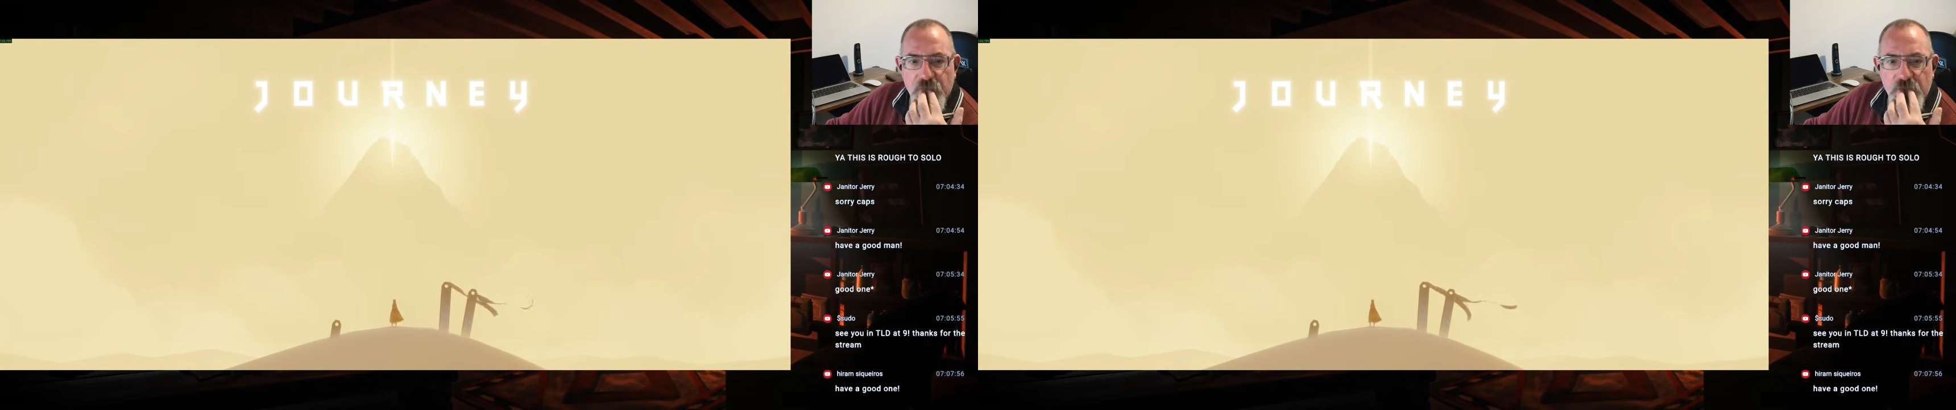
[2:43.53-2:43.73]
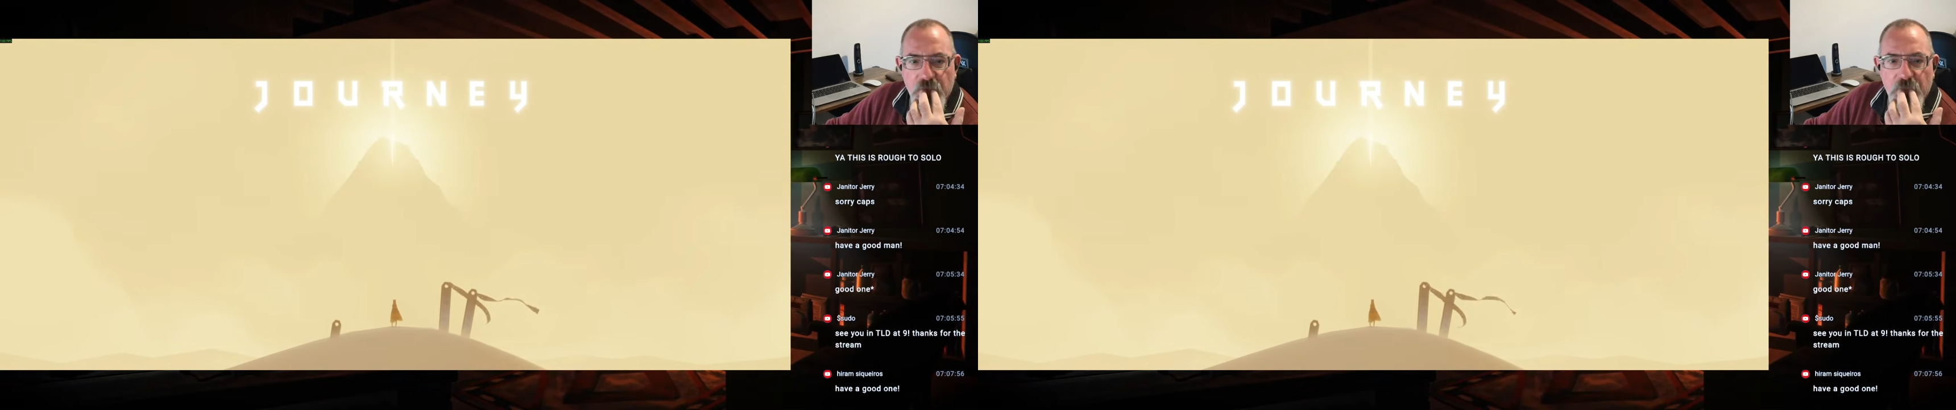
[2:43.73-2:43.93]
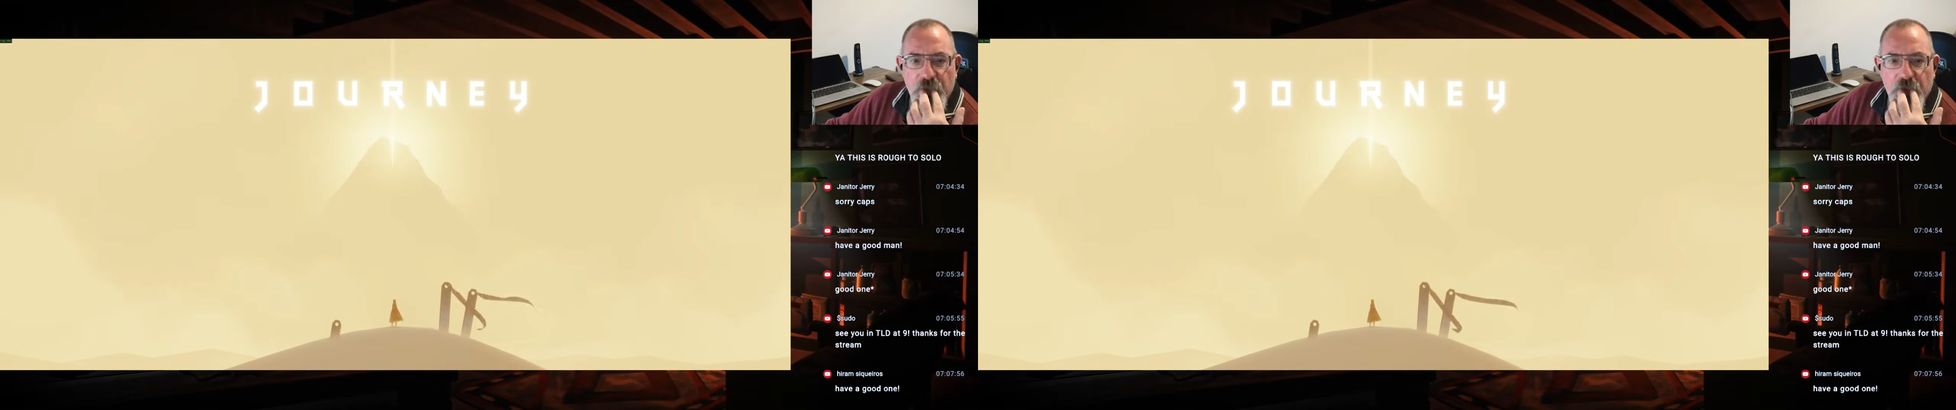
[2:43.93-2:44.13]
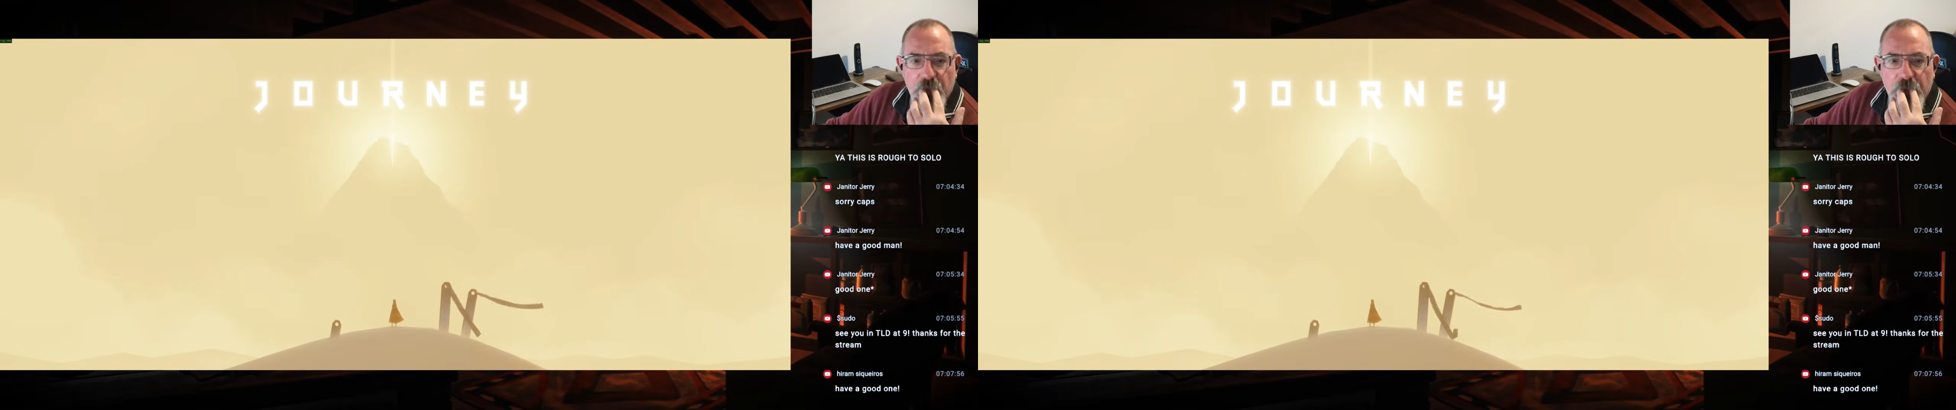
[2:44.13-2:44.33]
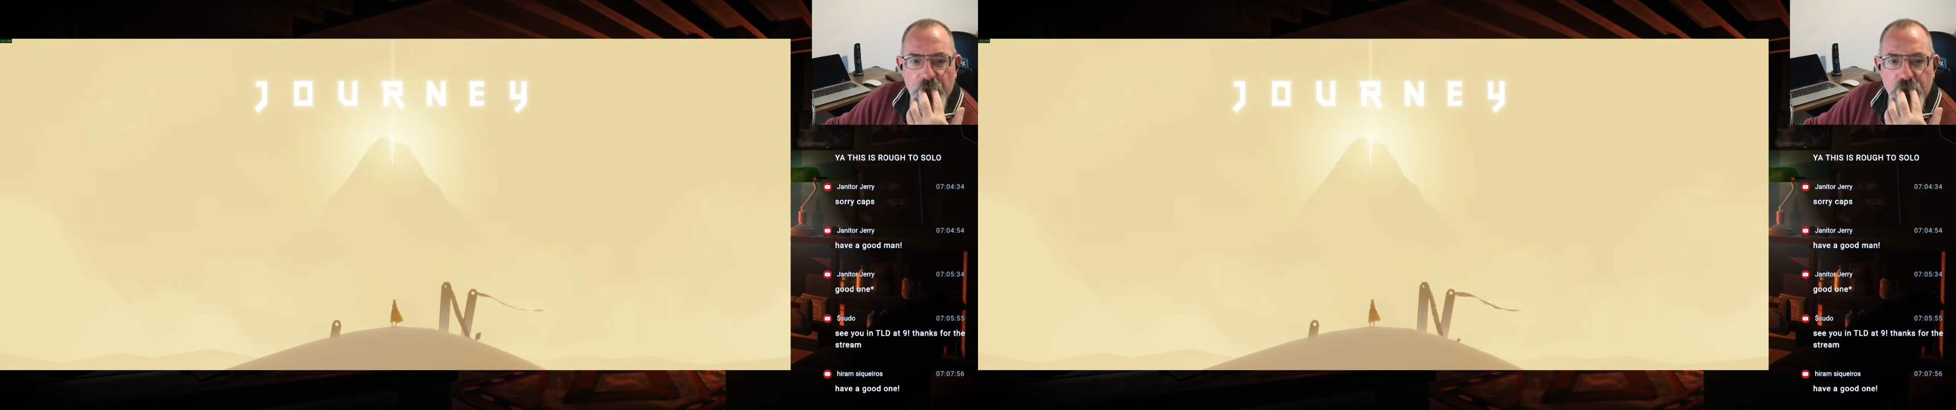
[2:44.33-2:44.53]
somehow
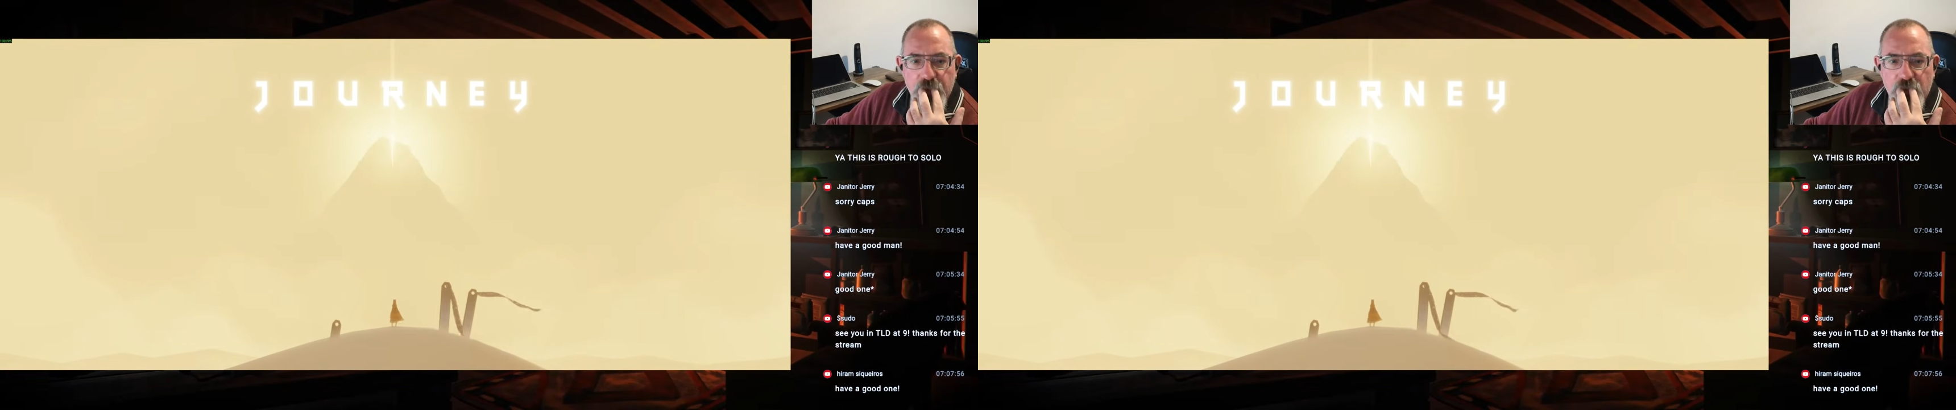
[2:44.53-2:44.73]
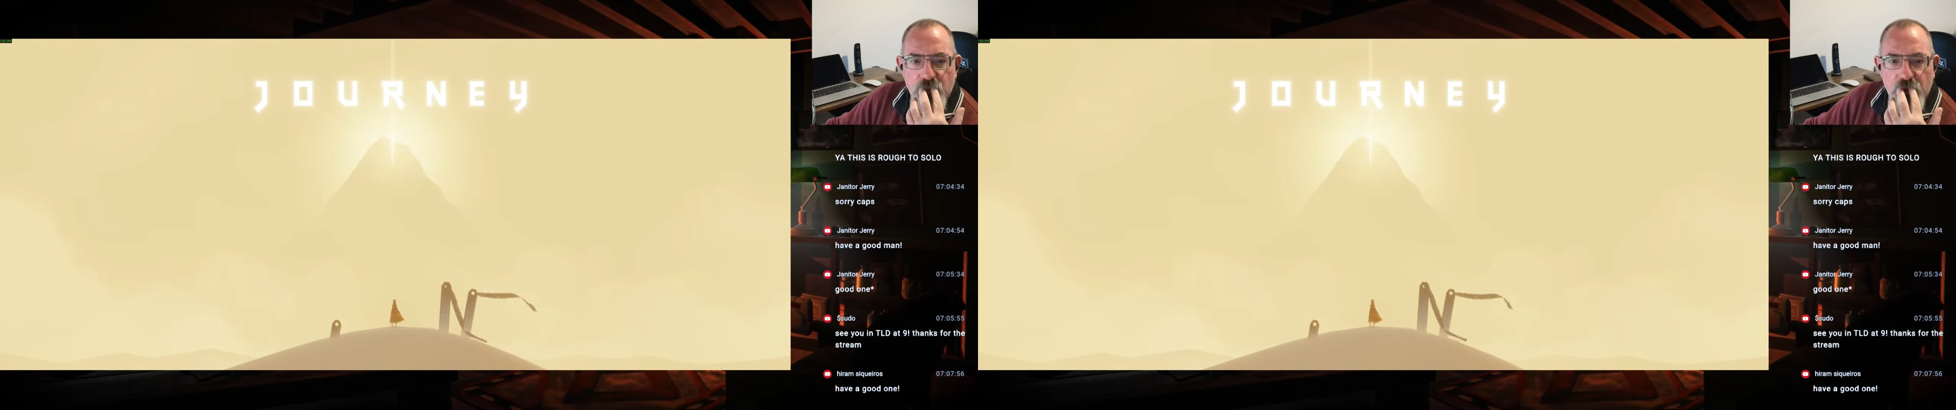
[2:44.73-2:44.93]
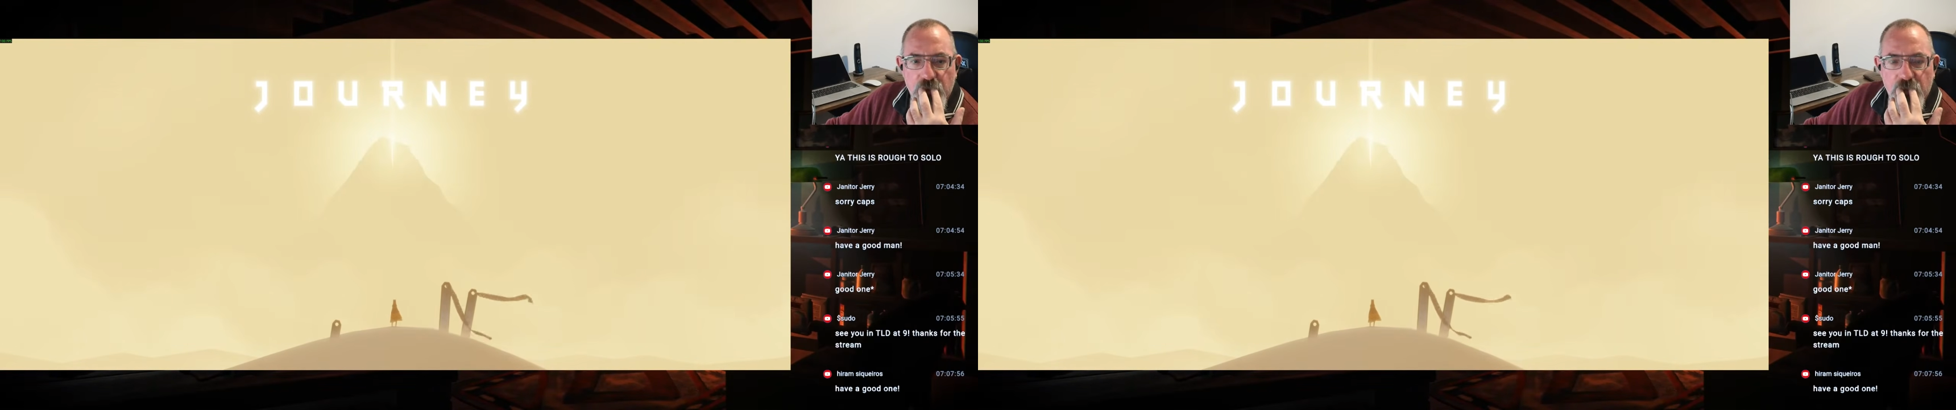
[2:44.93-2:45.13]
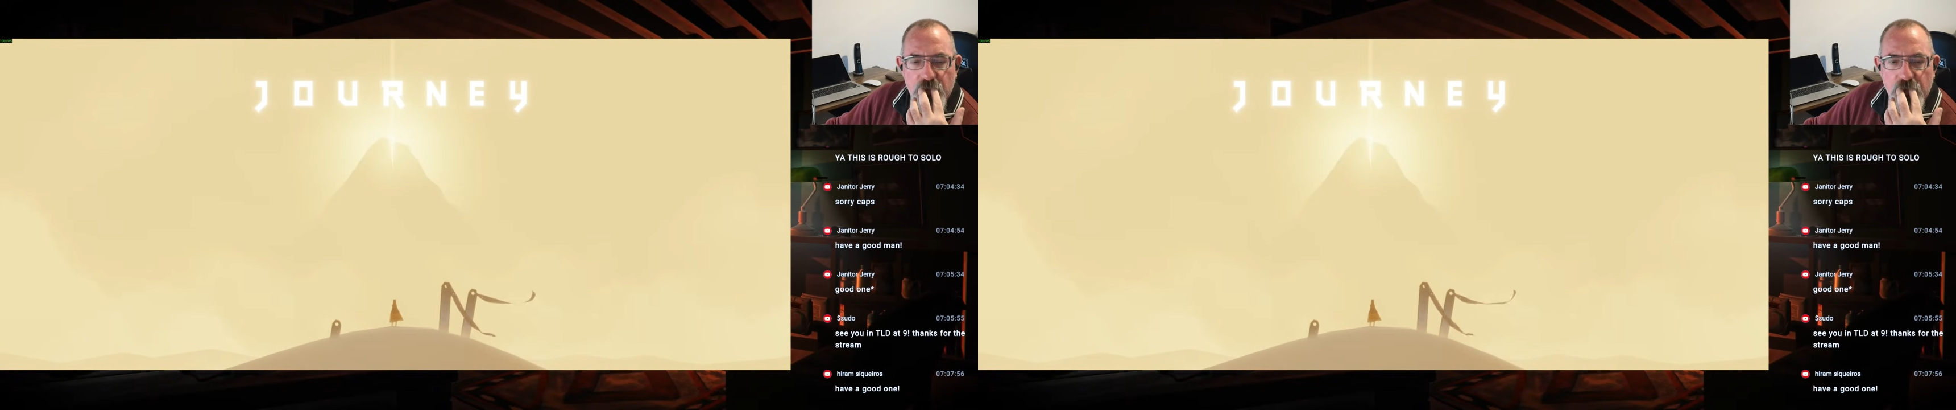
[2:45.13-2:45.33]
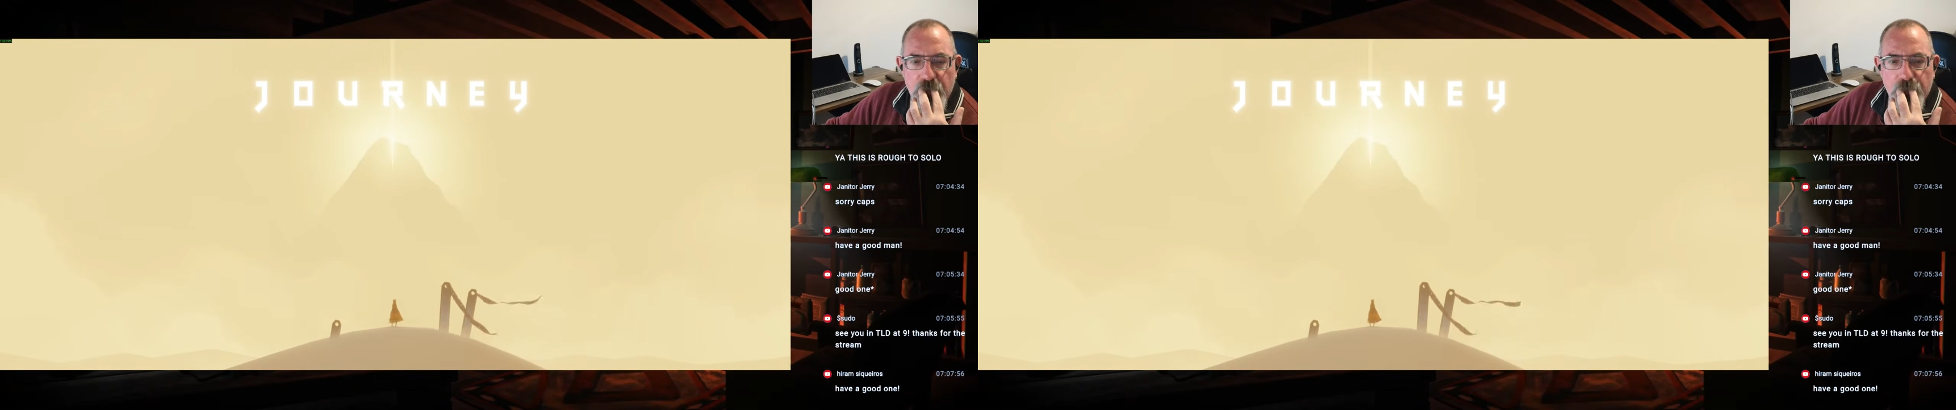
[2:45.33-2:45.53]
managed to switch over